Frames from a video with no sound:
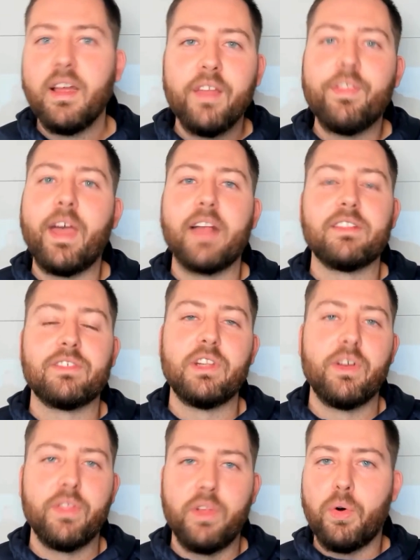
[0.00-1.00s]
That's,
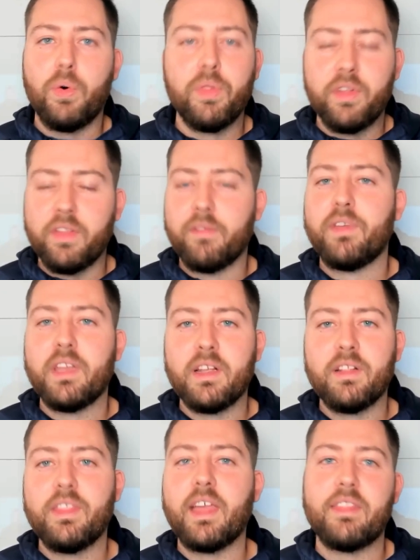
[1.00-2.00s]
the hold of the VIG
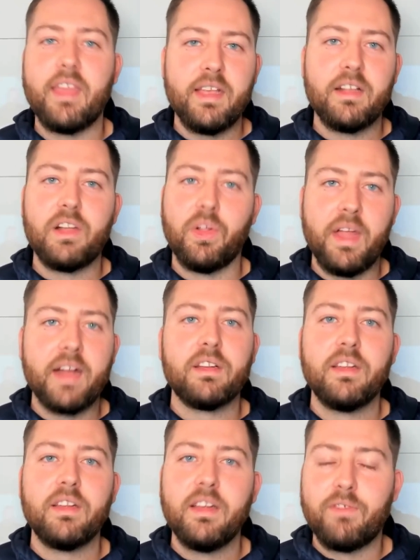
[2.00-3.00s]
that they collect
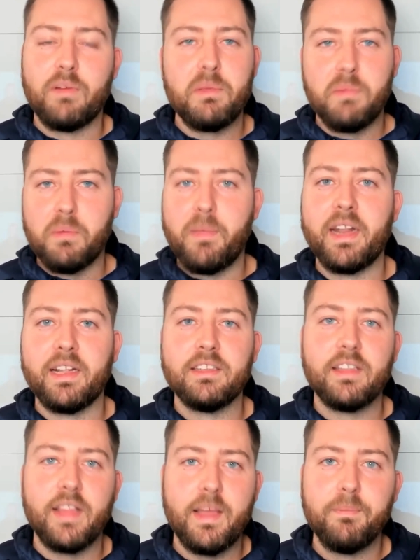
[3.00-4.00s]
from people betting
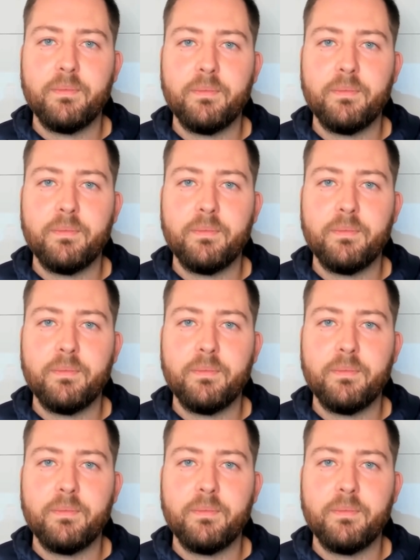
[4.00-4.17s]
into them.